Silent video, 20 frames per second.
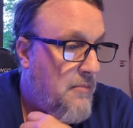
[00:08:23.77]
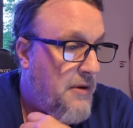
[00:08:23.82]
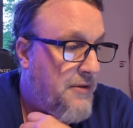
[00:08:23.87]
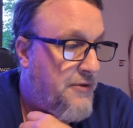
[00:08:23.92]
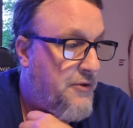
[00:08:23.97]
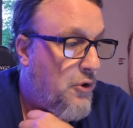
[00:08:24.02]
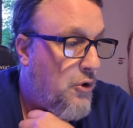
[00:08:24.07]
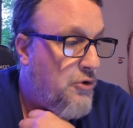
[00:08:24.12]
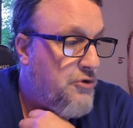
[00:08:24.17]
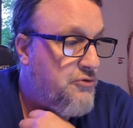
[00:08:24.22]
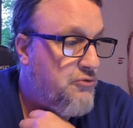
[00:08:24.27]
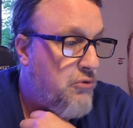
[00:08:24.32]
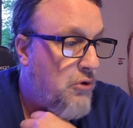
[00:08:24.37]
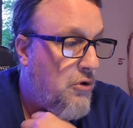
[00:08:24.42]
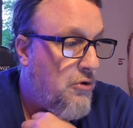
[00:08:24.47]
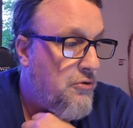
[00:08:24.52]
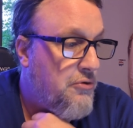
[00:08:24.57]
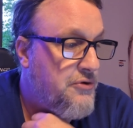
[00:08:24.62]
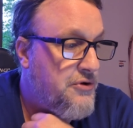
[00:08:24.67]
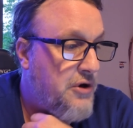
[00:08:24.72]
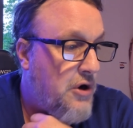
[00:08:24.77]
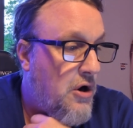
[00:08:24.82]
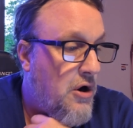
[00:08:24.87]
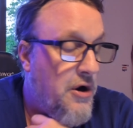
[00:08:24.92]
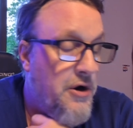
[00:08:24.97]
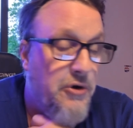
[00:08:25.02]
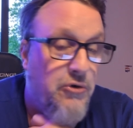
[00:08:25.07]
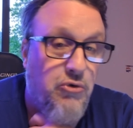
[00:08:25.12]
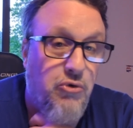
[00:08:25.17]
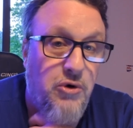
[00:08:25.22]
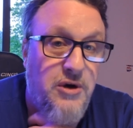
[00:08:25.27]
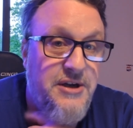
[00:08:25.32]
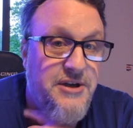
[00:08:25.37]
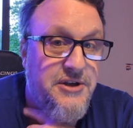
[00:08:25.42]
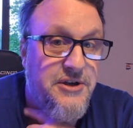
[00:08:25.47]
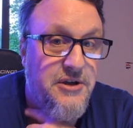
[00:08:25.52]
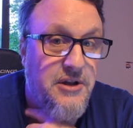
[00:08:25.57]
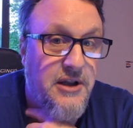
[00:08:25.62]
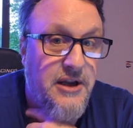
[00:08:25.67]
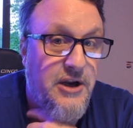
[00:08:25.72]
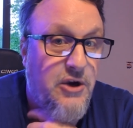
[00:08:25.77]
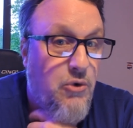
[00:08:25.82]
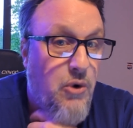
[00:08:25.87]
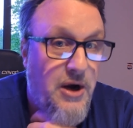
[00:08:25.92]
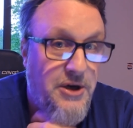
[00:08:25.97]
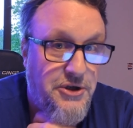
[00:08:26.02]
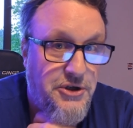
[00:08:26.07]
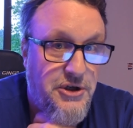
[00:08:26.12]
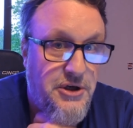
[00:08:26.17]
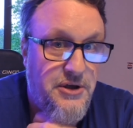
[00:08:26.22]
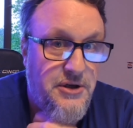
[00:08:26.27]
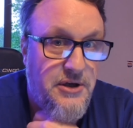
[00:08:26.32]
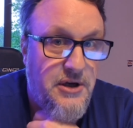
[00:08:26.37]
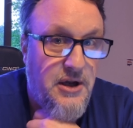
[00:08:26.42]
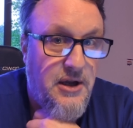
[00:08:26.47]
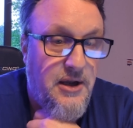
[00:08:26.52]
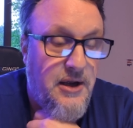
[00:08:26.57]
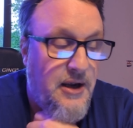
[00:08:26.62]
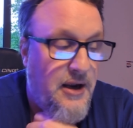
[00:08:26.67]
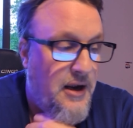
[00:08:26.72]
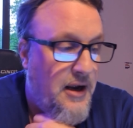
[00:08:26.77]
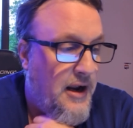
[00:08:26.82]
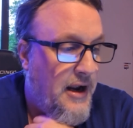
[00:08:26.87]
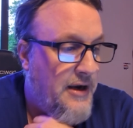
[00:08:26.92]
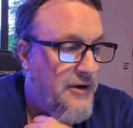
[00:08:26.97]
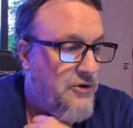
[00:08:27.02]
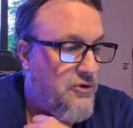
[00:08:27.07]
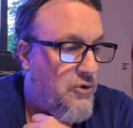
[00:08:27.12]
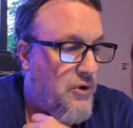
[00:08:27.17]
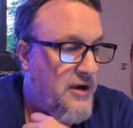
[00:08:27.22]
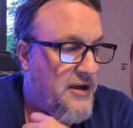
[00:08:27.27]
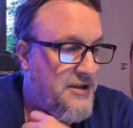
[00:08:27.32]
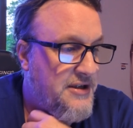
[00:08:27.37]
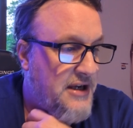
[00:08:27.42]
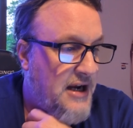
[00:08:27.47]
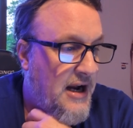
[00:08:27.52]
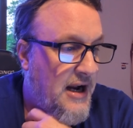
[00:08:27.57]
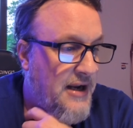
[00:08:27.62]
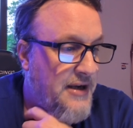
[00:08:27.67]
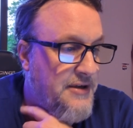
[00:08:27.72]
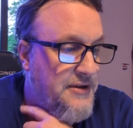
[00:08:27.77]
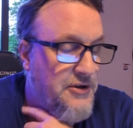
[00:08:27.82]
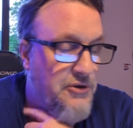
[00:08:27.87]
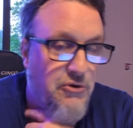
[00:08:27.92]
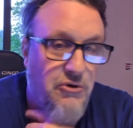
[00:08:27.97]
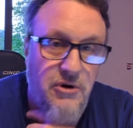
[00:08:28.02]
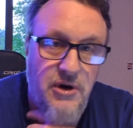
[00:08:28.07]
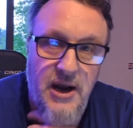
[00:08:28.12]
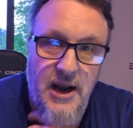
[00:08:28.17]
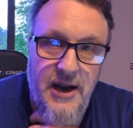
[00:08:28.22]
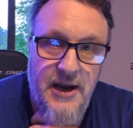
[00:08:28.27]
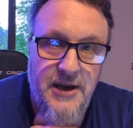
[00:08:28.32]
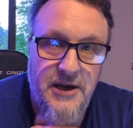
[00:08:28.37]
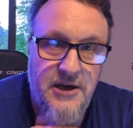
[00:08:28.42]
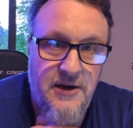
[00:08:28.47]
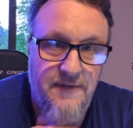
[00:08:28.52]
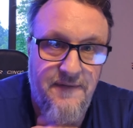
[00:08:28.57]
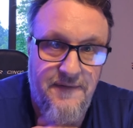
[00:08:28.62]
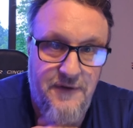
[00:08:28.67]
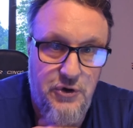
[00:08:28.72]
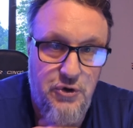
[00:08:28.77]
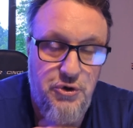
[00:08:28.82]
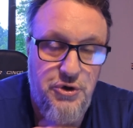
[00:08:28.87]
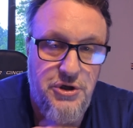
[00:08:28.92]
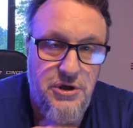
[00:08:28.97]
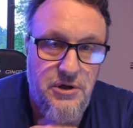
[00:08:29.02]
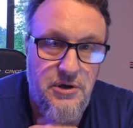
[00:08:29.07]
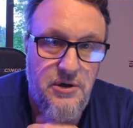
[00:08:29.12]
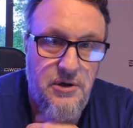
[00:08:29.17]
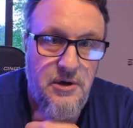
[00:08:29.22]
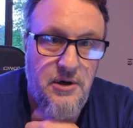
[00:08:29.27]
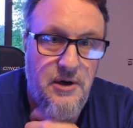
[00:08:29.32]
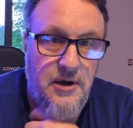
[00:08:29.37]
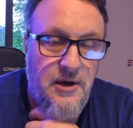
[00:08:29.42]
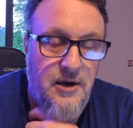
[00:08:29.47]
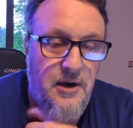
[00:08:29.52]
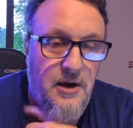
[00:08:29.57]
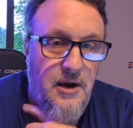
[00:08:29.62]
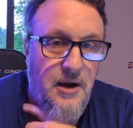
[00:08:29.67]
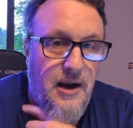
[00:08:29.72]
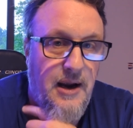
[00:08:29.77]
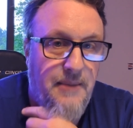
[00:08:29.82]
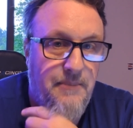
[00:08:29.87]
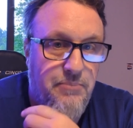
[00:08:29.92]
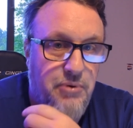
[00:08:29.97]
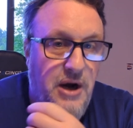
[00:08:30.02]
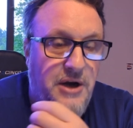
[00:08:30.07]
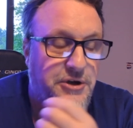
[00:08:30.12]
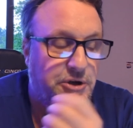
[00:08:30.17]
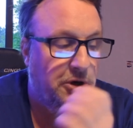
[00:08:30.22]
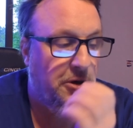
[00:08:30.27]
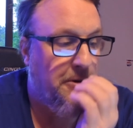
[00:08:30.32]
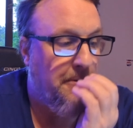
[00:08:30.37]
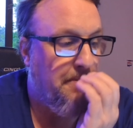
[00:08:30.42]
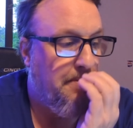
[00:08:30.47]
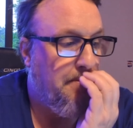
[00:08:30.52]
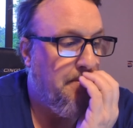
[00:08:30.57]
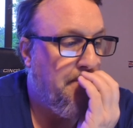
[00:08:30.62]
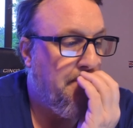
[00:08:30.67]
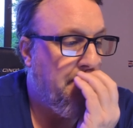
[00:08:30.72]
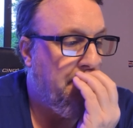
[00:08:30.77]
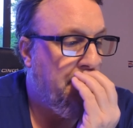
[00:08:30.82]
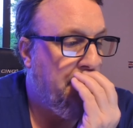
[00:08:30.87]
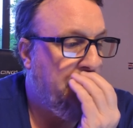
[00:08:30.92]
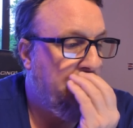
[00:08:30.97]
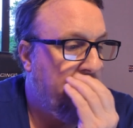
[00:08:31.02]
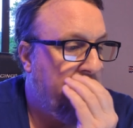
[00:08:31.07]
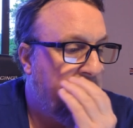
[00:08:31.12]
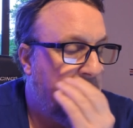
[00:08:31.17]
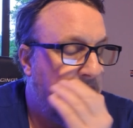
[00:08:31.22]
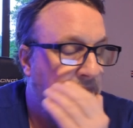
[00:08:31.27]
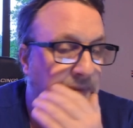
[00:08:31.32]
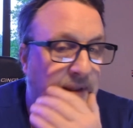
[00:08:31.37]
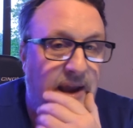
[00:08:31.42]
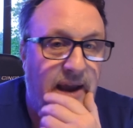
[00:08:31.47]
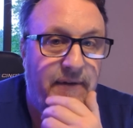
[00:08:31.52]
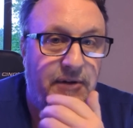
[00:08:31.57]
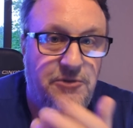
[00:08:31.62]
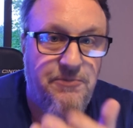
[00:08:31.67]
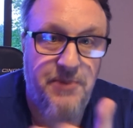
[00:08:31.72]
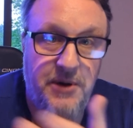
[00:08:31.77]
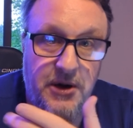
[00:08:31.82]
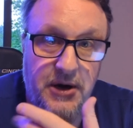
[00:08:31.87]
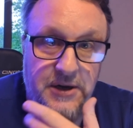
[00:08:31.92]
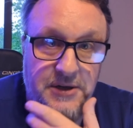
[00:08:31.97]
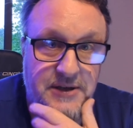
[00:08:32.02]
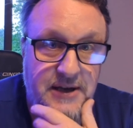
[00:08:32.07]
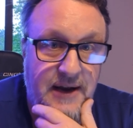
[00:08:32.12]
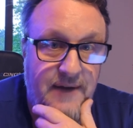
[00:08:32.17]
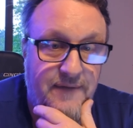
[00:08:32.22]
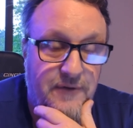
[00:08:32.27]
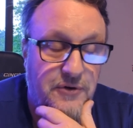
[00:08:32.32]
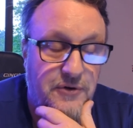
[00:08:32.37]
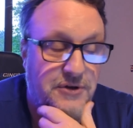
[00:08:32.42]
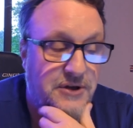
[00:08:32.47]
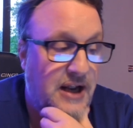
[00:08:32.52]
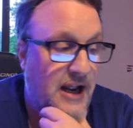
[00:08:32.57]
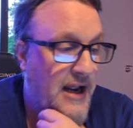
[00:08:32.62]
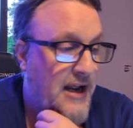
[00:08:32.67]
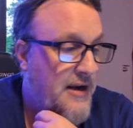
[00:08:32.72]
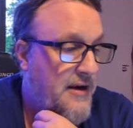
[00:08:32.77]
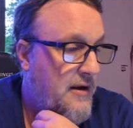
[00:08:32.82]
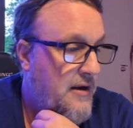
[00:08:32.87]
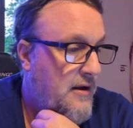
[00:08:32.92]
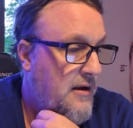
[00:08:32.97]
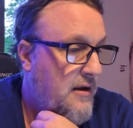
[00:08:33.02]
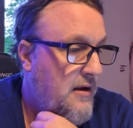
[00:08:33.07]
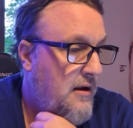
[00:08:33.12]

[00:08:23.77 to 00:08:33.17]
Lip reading: but those roles are increasingly questioned and criticized, creating confusion and pressure. I've experienced that firsthand,